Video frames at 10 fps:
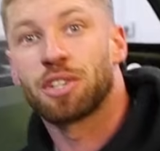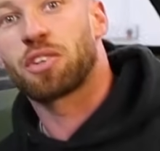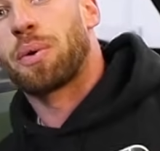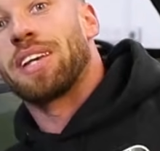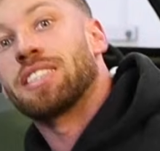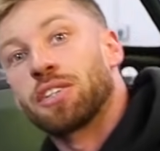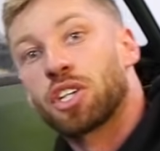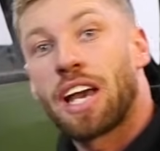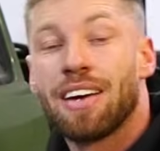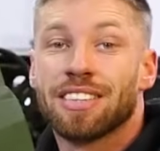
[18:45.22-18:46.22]
I'm going to do quickly is I'm
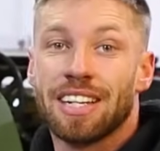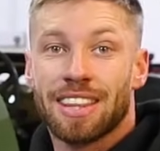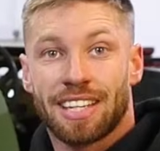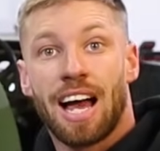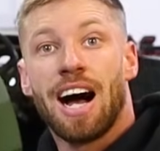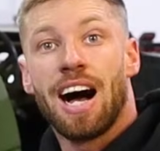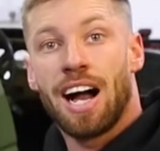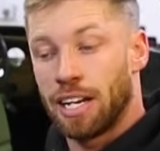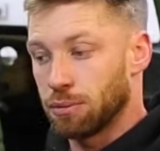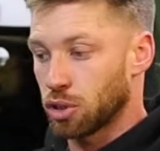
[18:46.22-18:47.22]
going to get underneath the
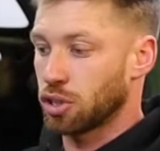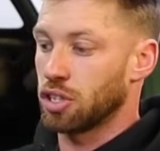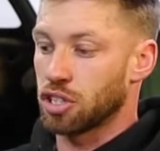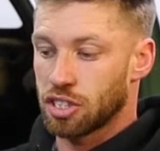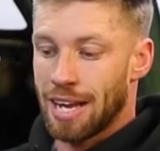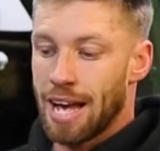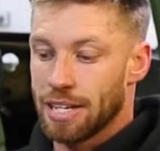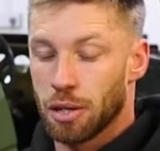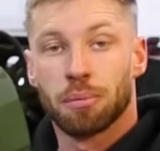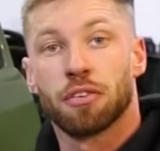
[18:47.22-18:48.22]
car and I'm just going to
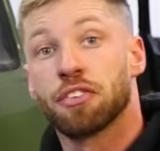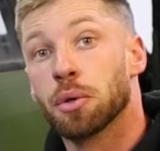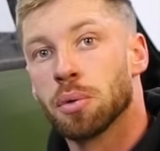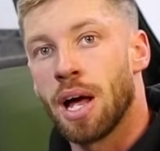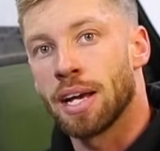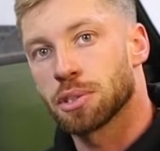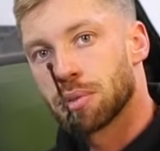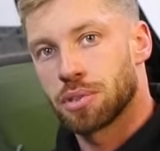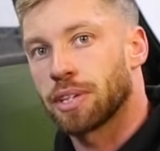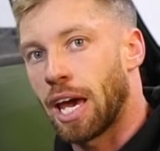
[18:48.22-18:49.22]
tidy up the fuel lines
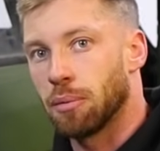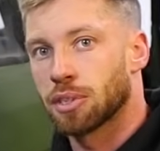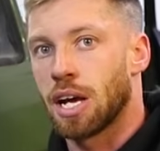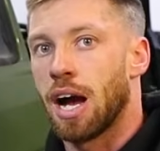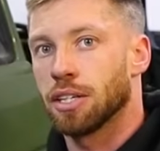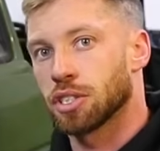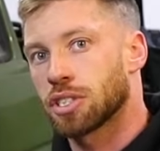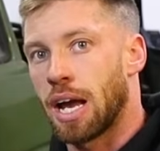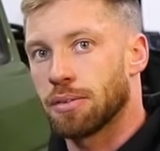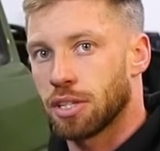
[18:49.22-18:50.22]
with some cable ties, just
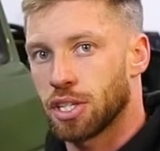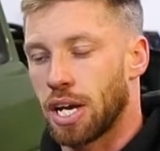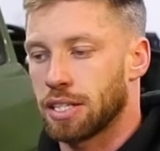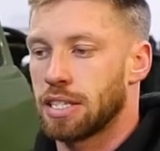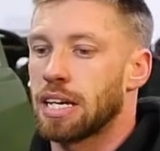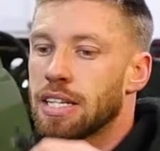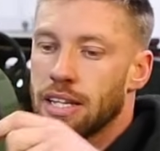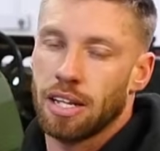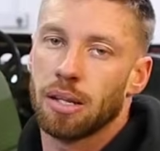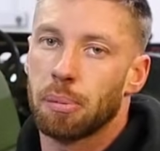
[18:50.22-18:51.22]
tie them to the chassis and
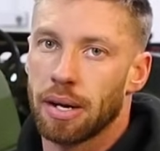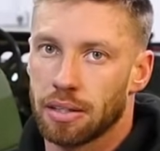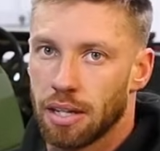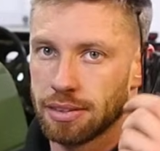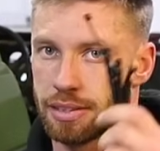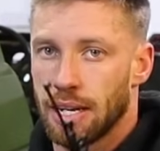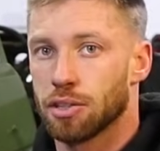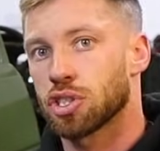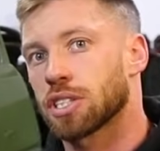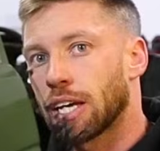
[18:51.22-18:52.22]
then like the brake lines and
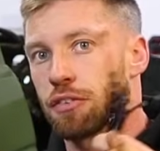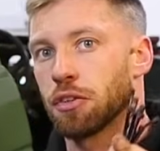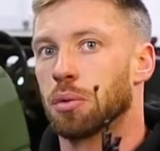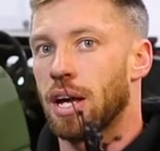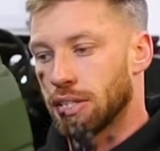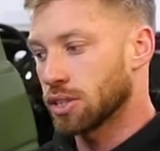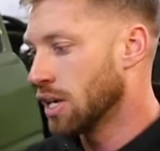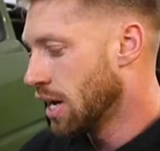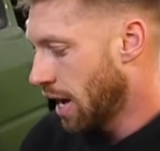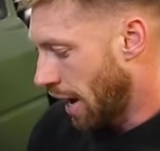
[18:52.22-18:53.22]
that, just to get the fuel lines
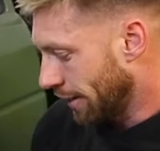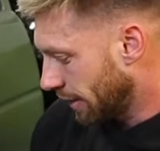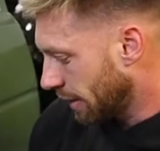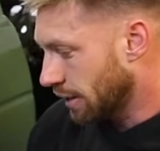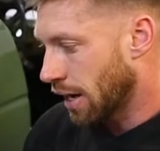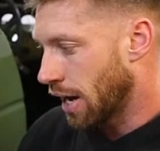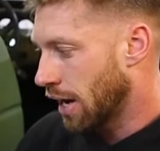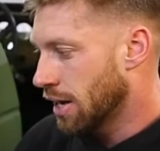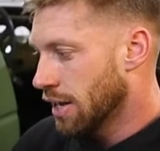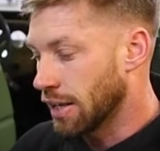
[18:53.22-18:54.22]
and
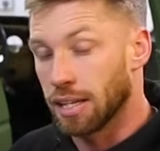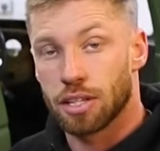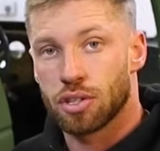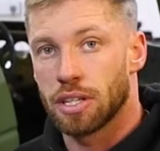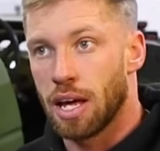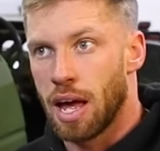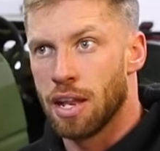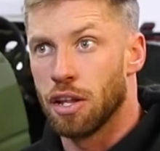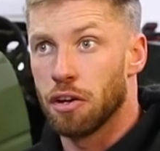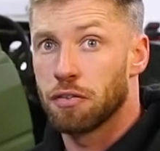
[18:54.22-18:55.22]

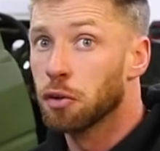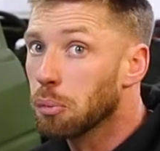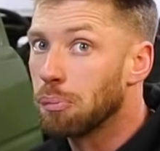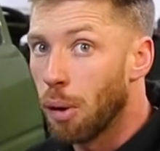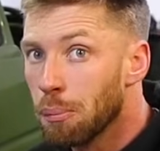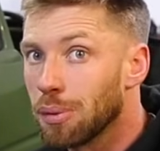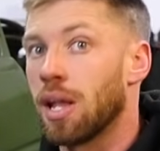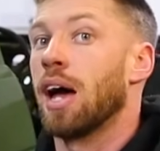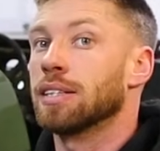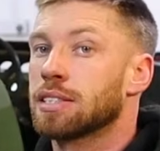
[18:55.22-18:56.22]
the fuel pump
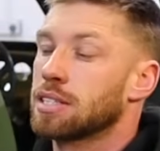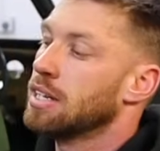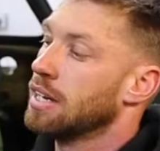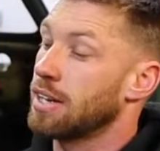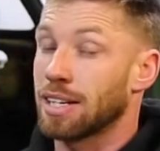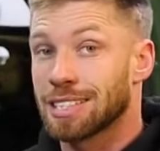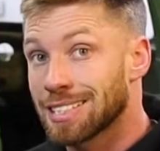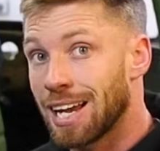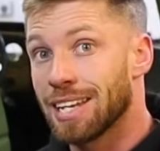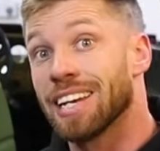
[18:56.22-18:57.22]
lines nice and
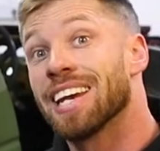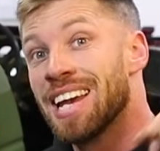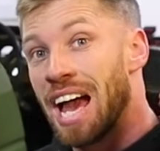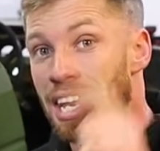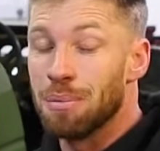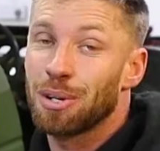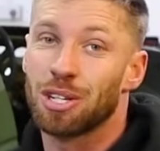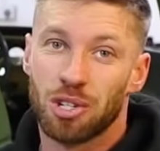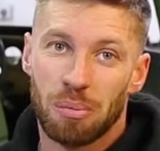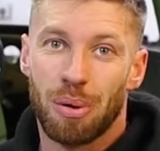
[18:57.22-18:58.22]
tidy. And then we're
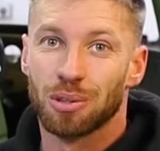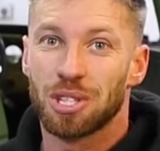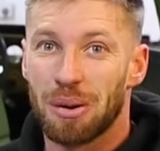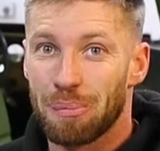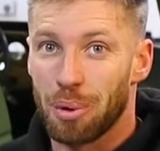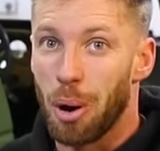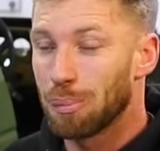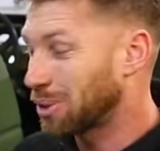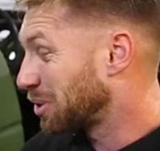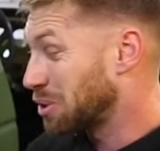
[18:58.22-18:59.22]
going to jump onto the prop
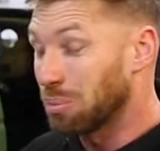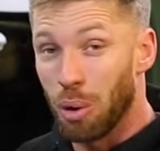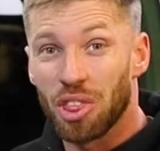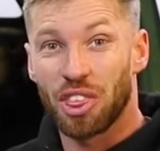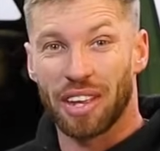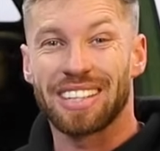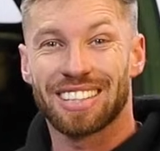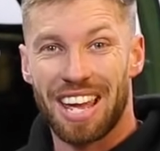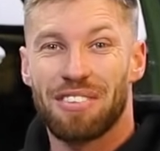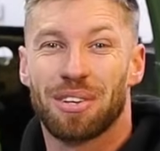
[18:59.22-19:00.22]
because there's one thing
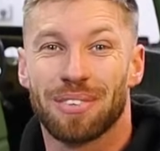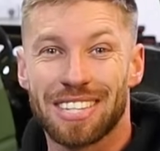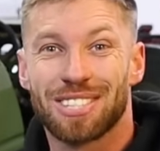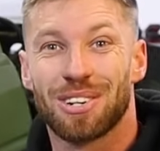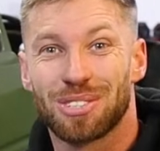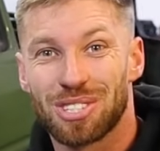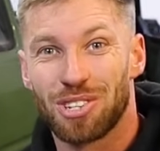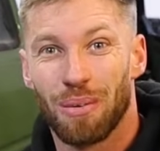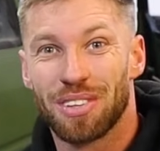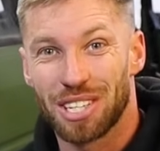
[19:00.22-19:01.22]
left that we need to do to
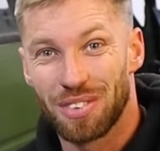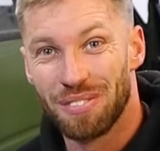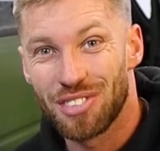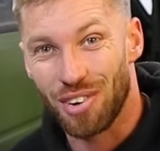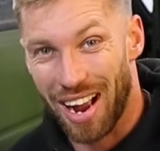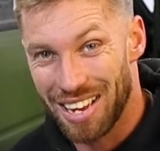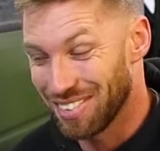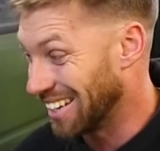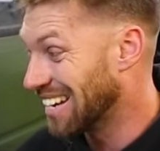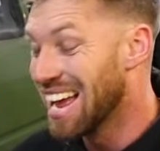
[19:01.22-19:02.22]
stop this from
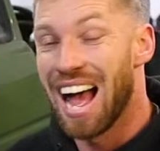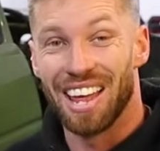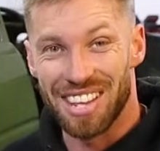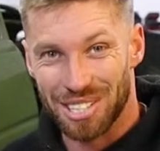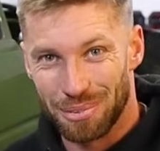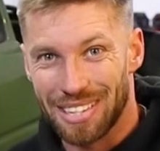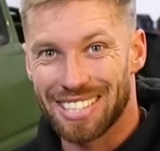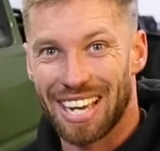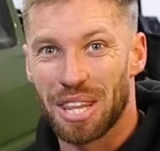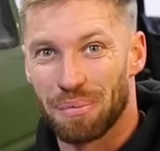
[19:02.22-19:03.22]
driving, and that's we need
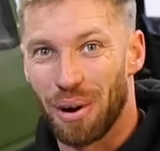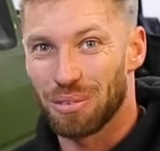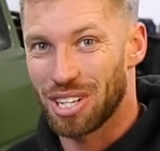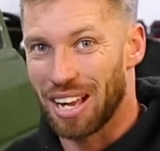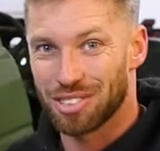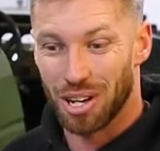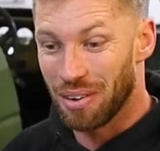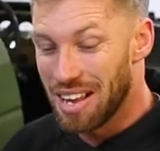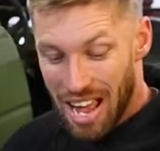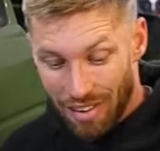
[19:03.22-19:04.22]
to get the prop shaft.
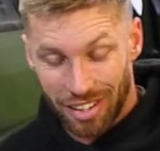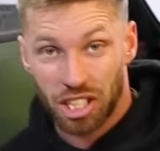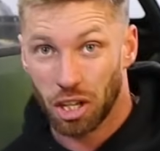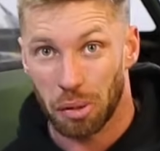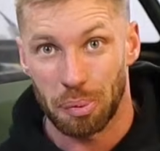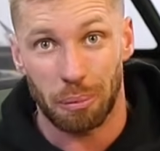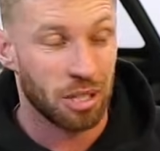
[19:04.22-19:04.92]
So I've actually got the prop